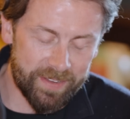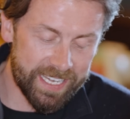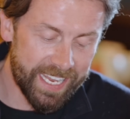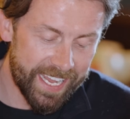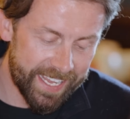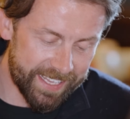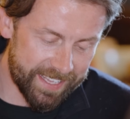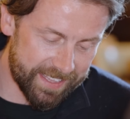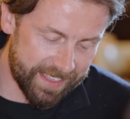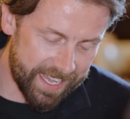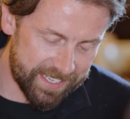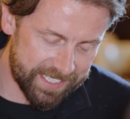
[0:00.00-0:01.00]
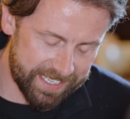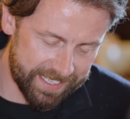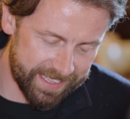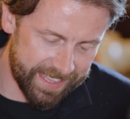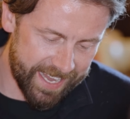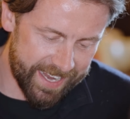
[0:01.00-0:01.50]
mean, that's
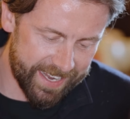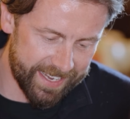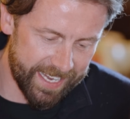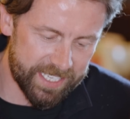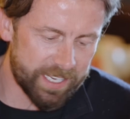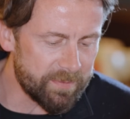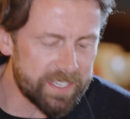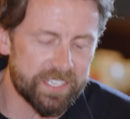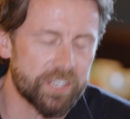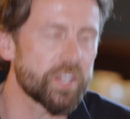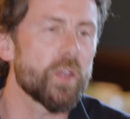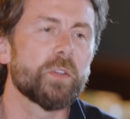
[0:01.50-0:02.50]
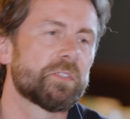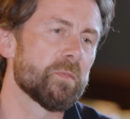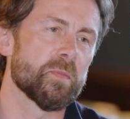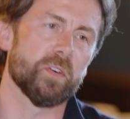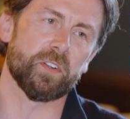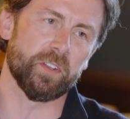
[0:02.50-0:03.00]
that. It's a huge
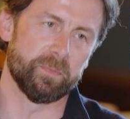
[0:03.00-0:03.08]
football club.